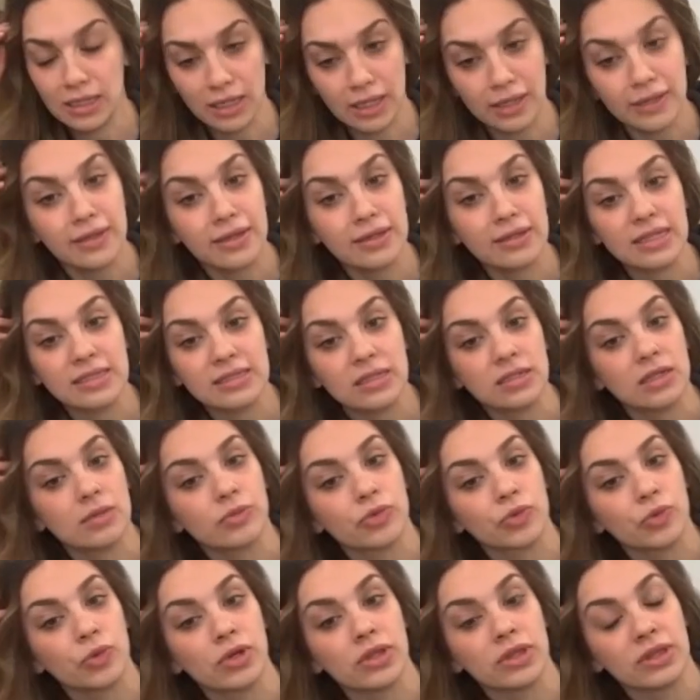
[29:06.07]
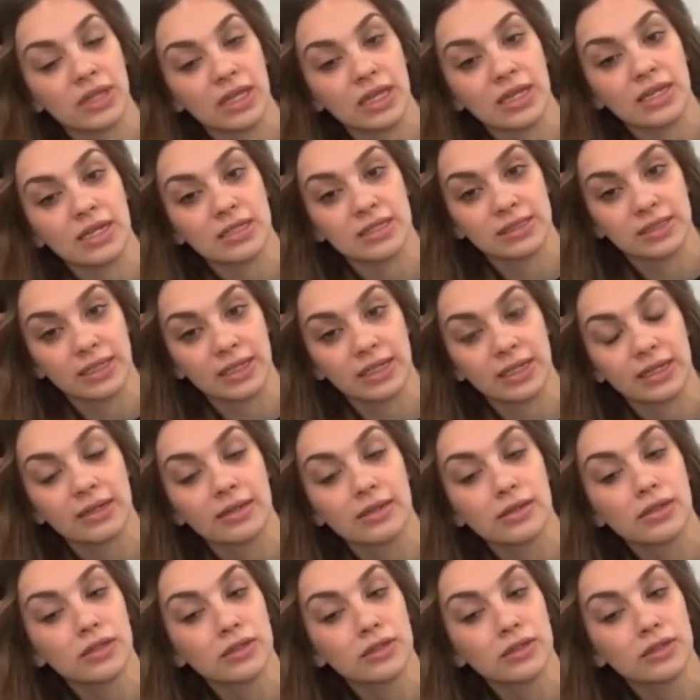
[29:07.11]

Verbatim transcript: I think that's the number one thing, is like